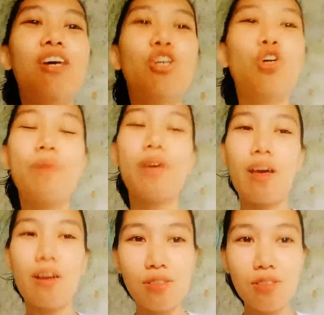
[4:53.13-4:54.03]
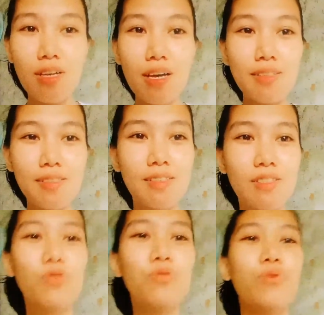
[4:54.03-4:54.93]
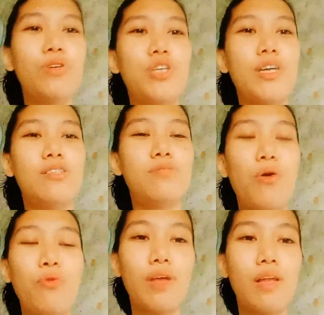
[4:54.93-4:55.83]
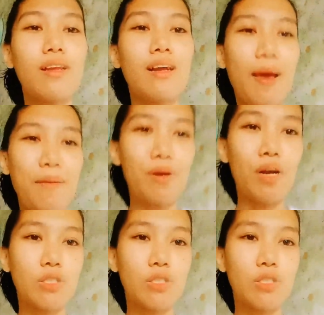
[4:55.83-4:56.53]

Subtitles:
aerobic exercise, which is mountain climber.